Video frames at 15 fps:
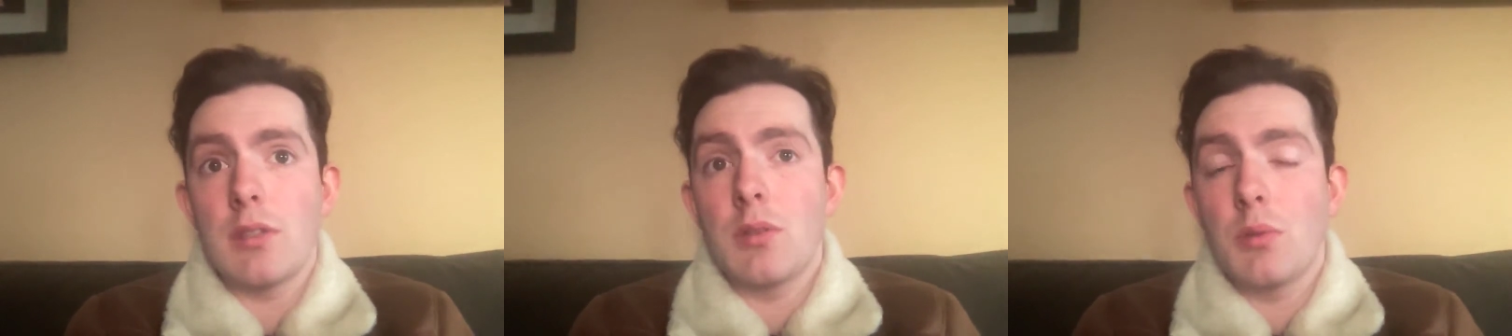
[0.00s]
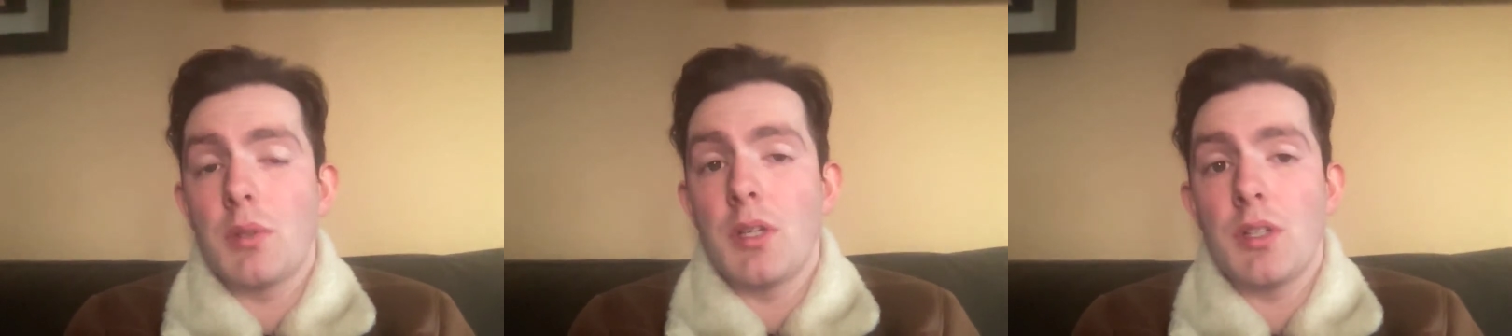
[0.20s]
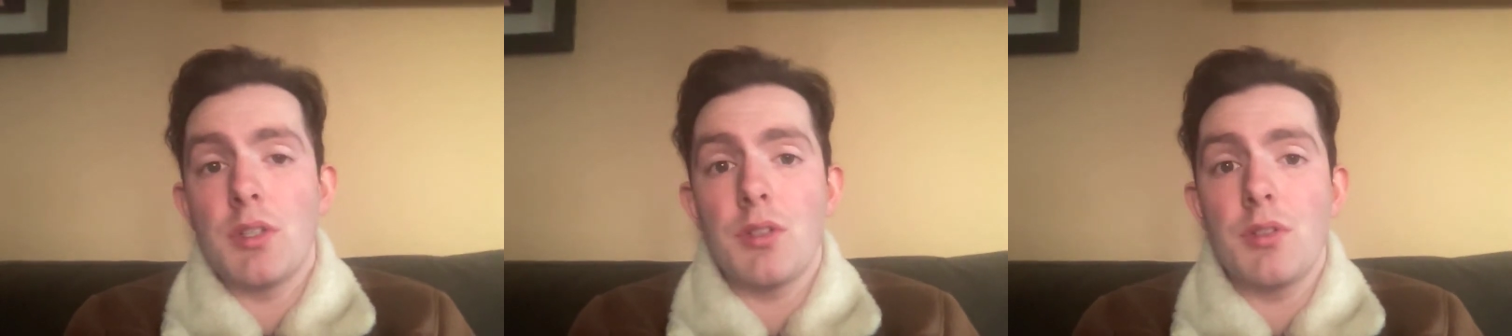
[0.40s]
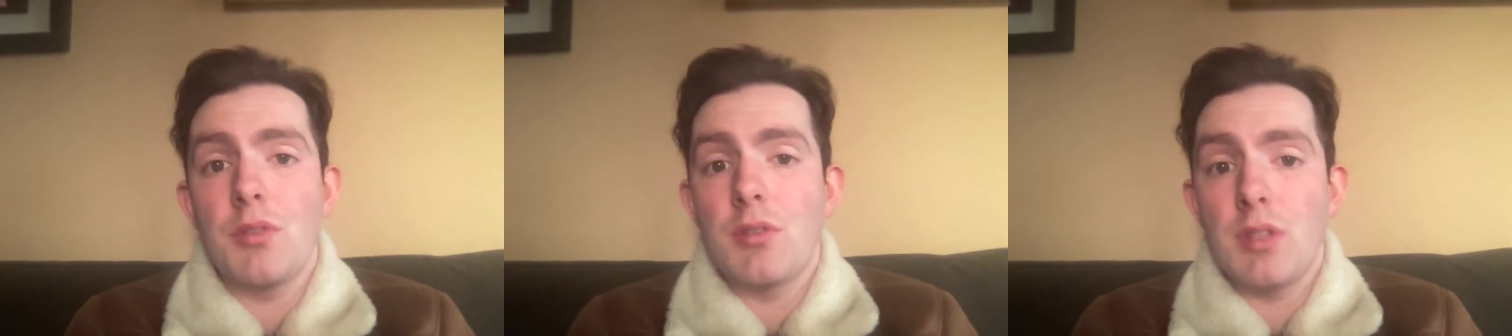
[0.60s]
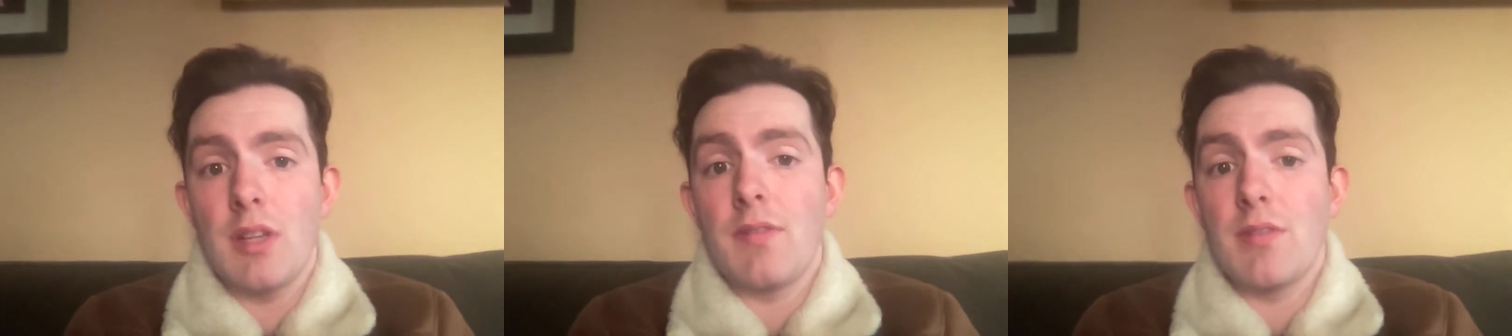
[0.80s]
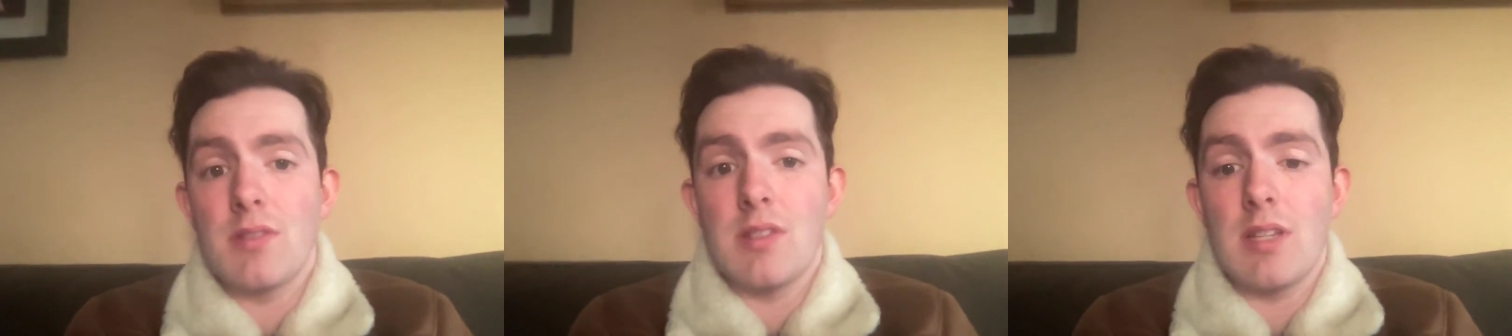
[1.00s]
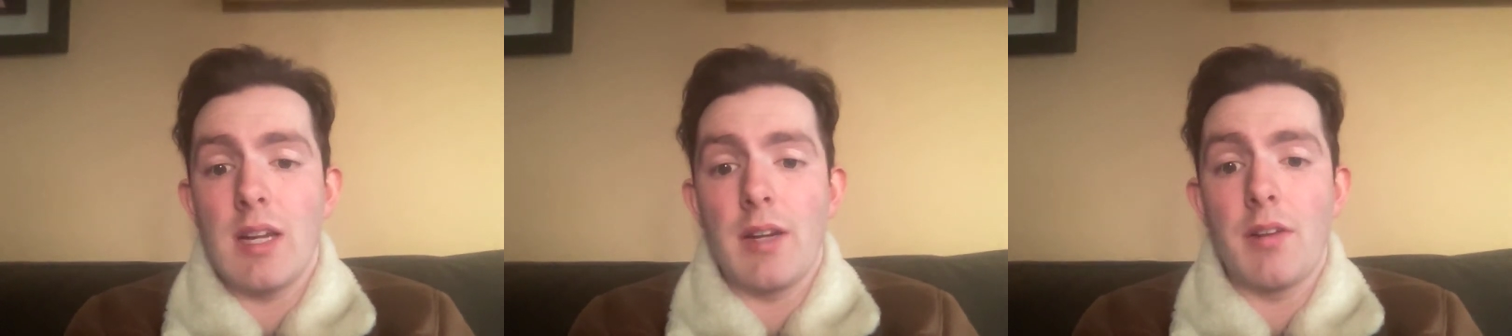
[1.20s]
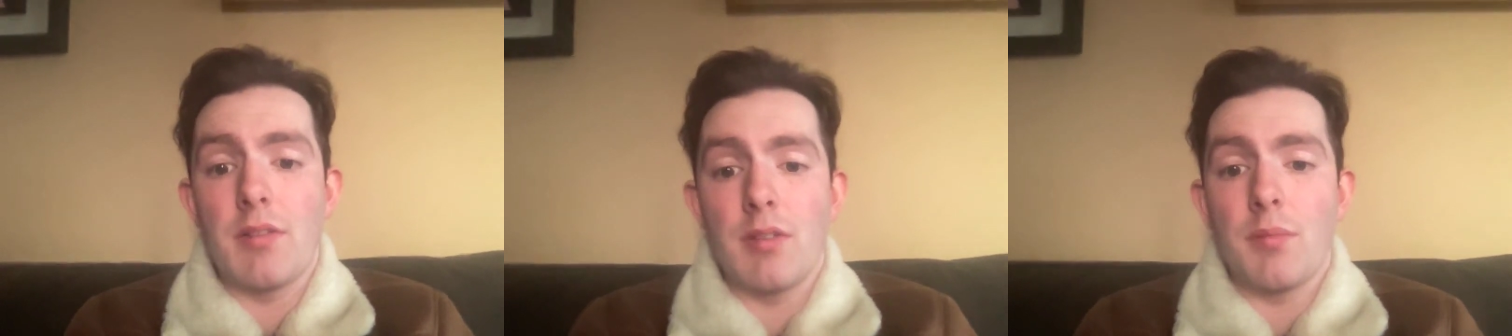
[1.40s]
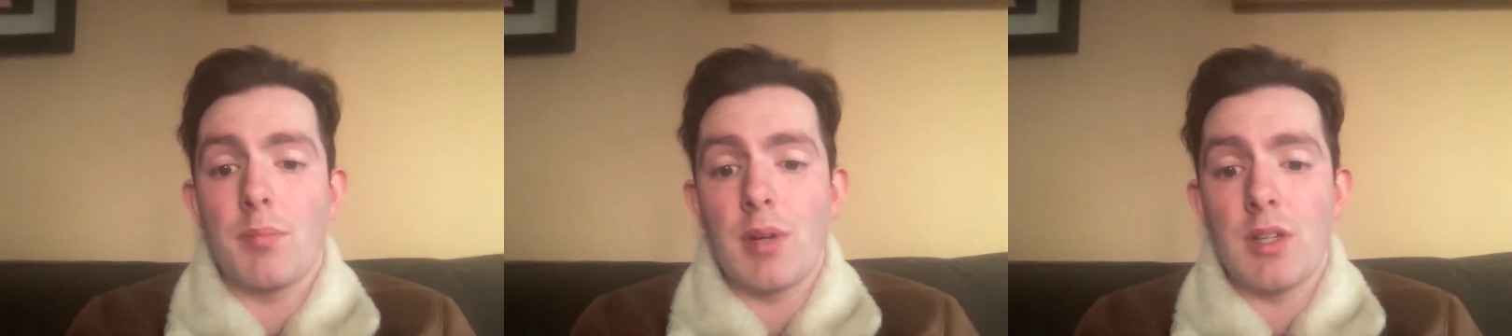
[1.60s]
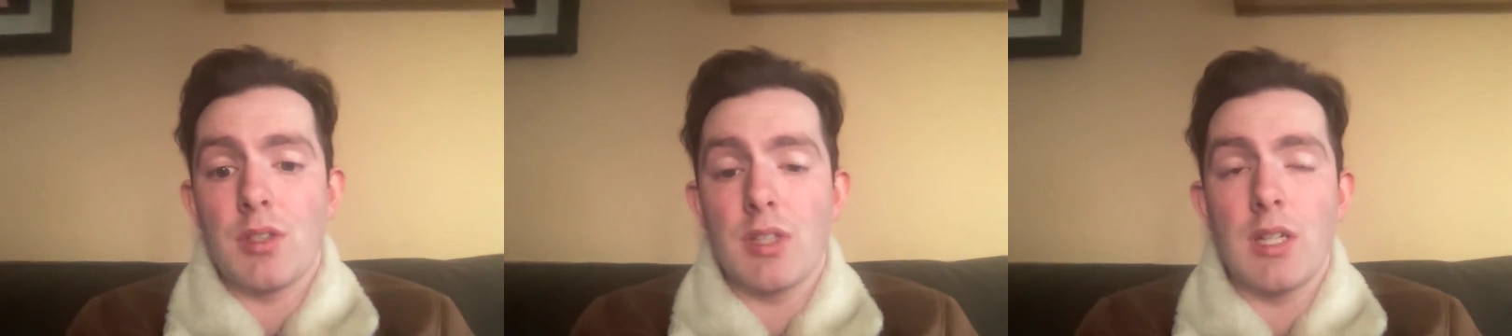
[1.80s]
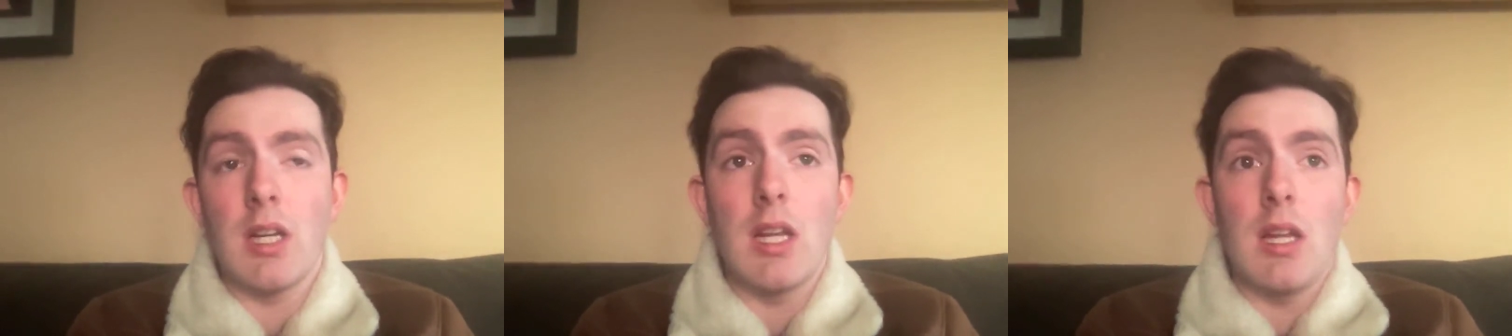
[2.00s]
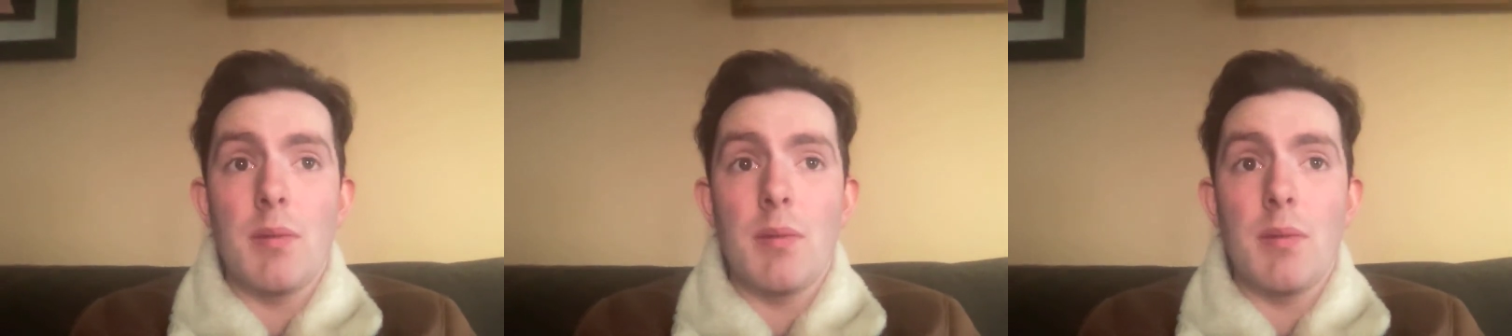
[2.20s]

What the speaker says: going into different scenarios of pressure,